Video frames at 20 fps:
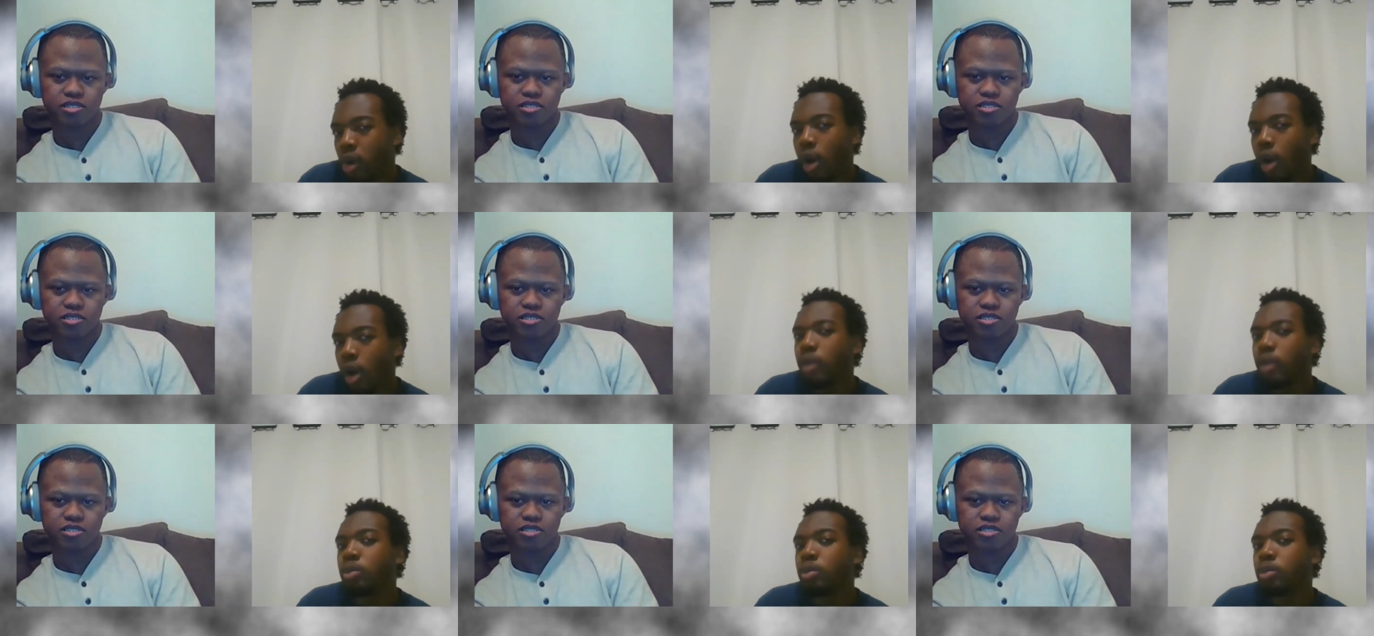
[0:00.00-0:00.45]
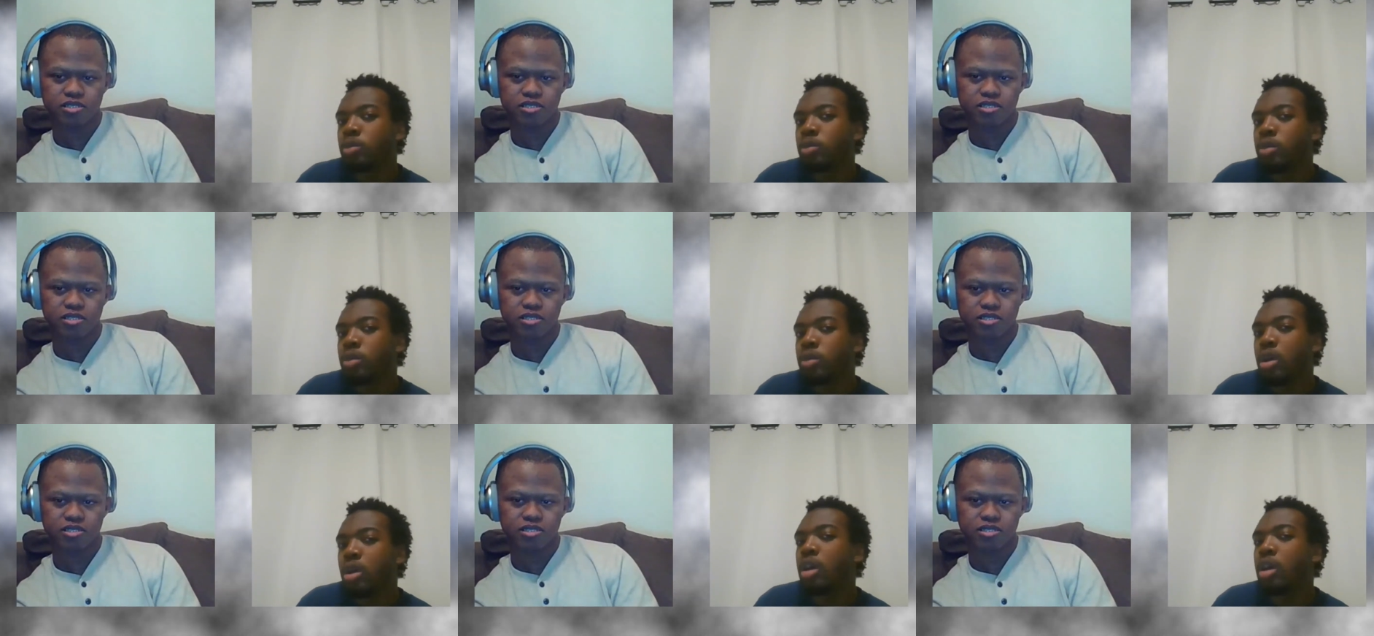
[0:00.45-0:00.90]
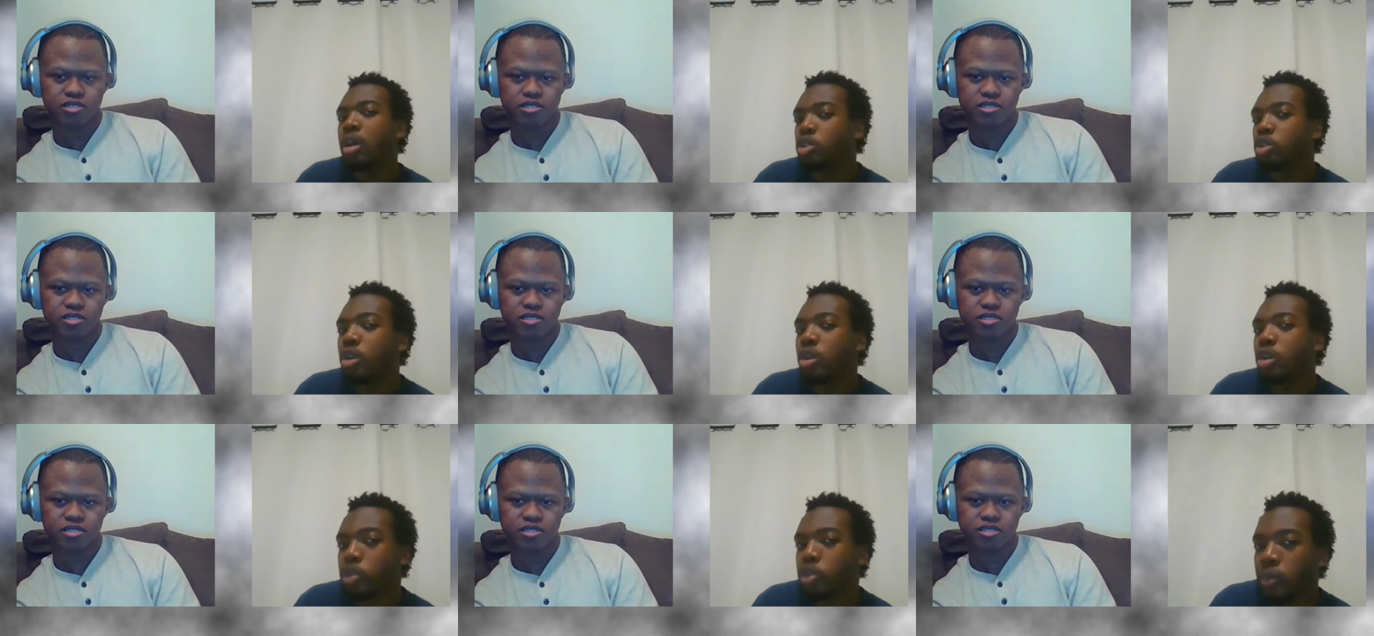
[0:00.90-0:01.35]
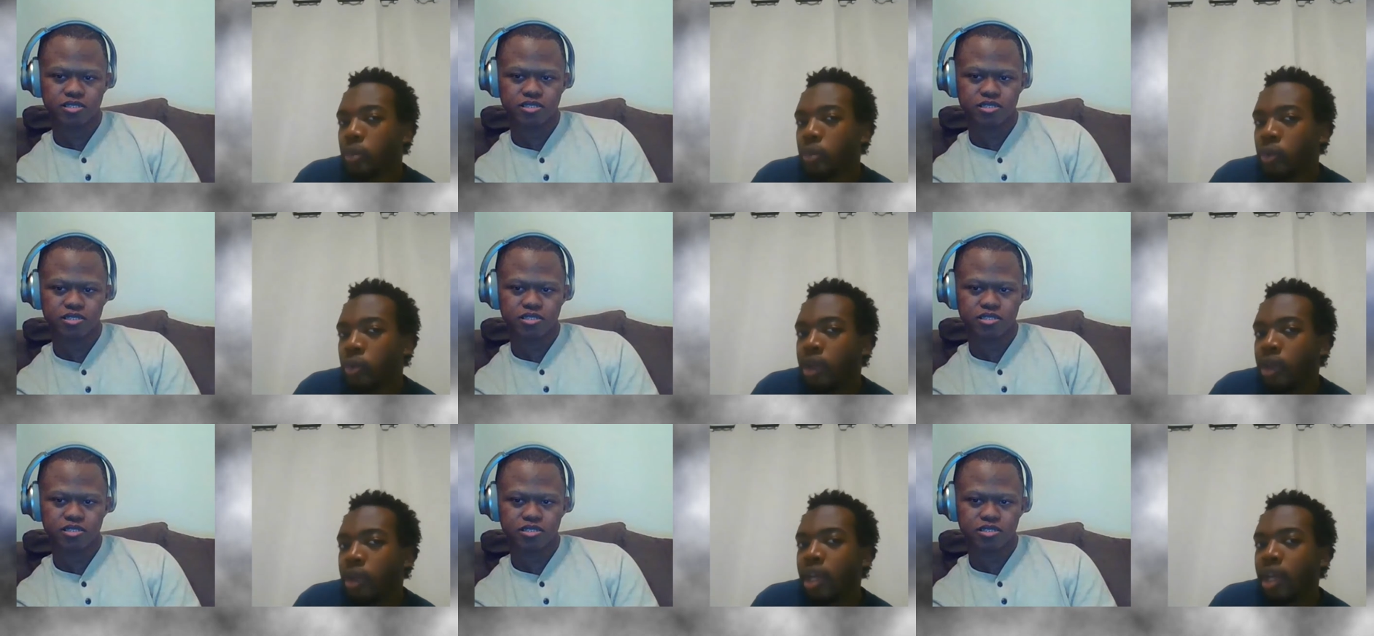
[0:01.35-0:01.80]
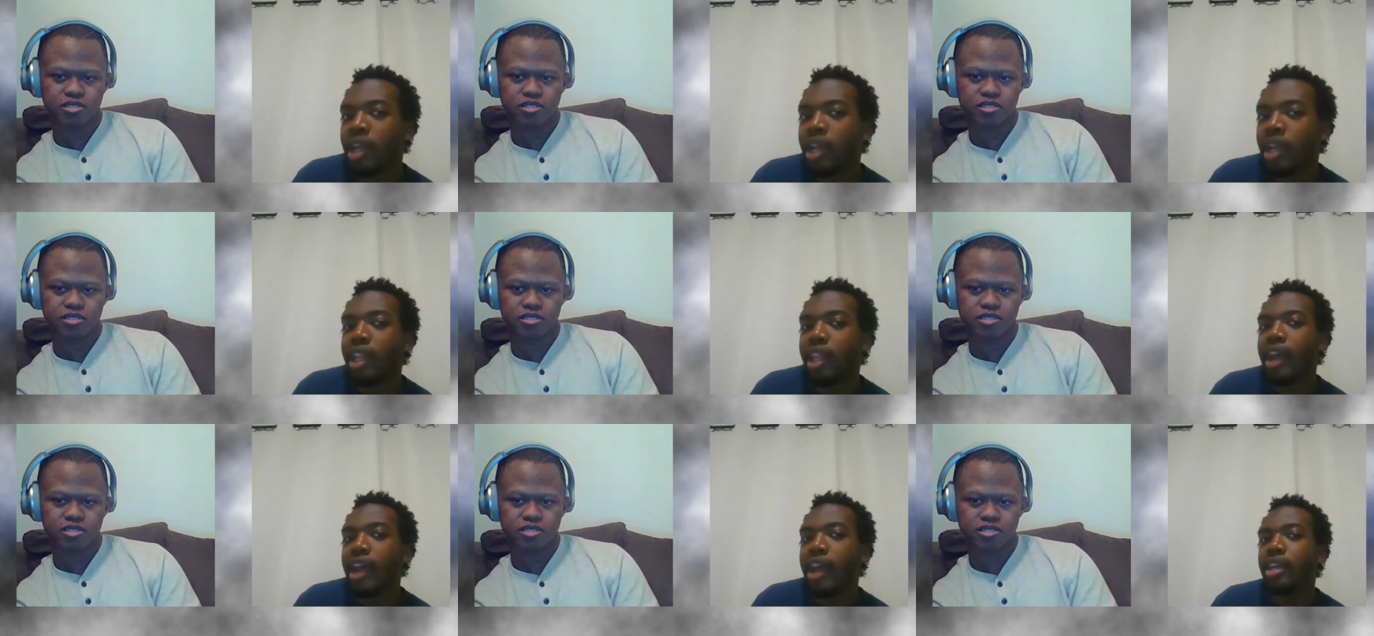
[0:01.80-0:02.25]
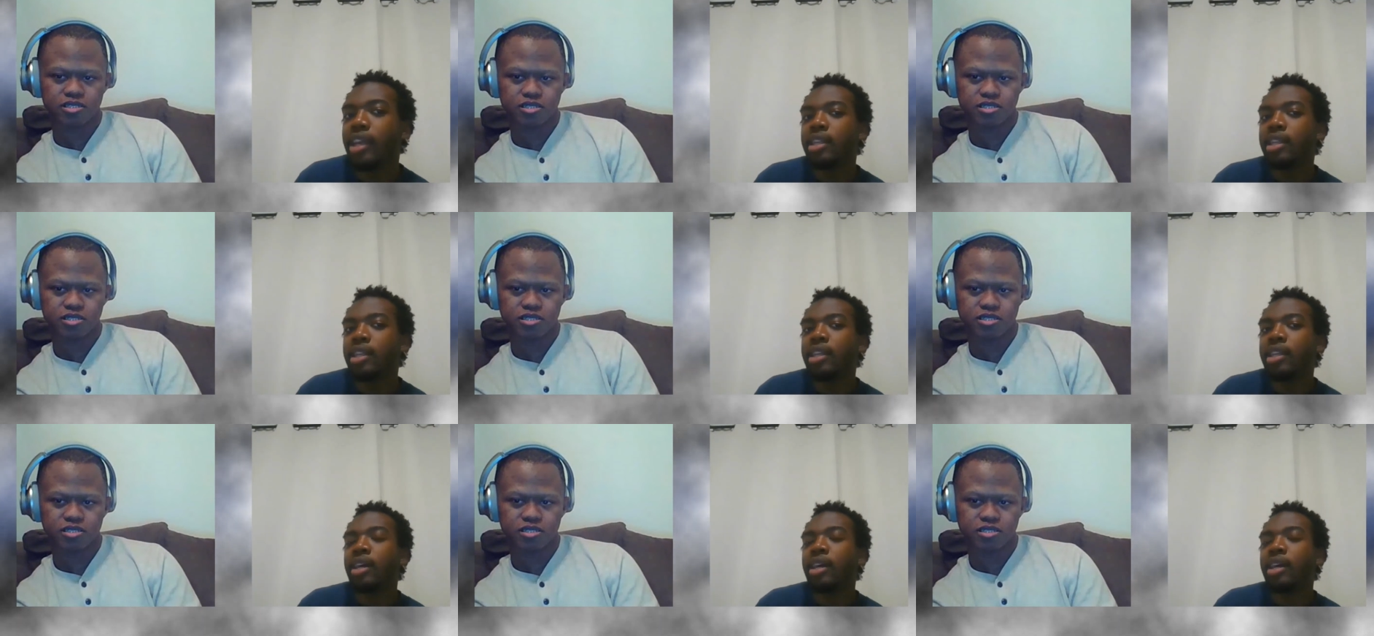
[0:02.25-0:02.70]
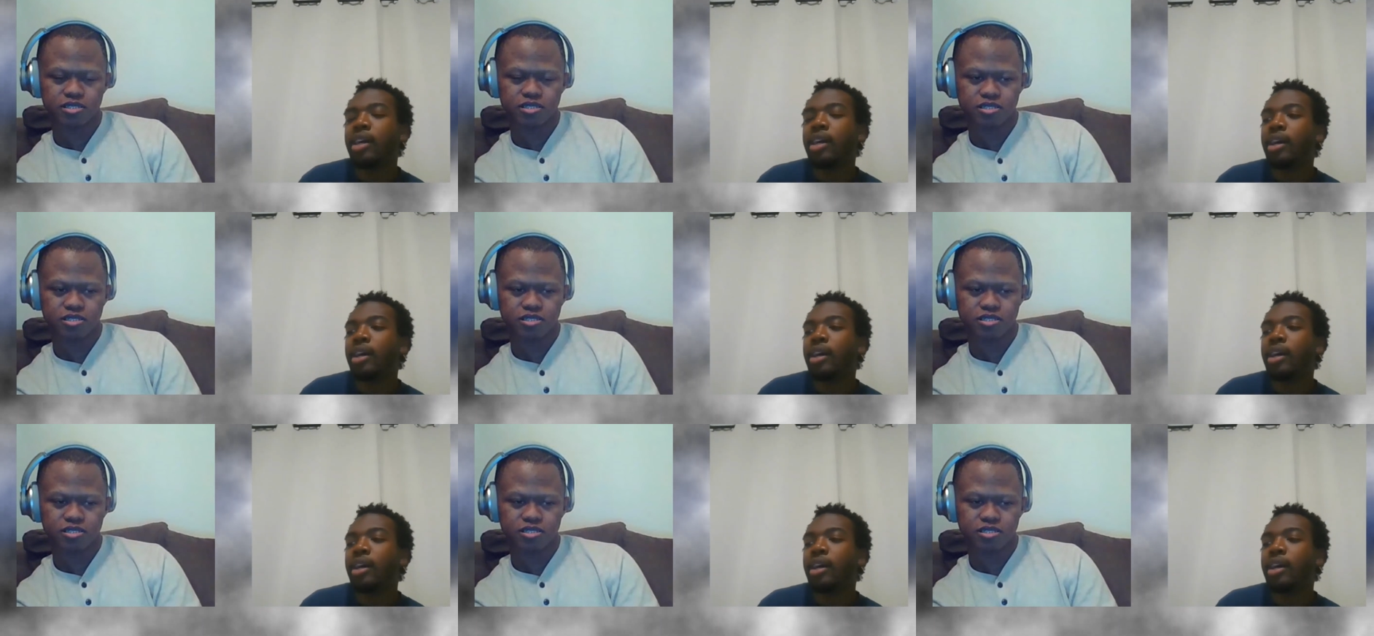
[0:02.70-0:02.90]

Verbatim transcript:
Speaker 1: are untouchable. Like,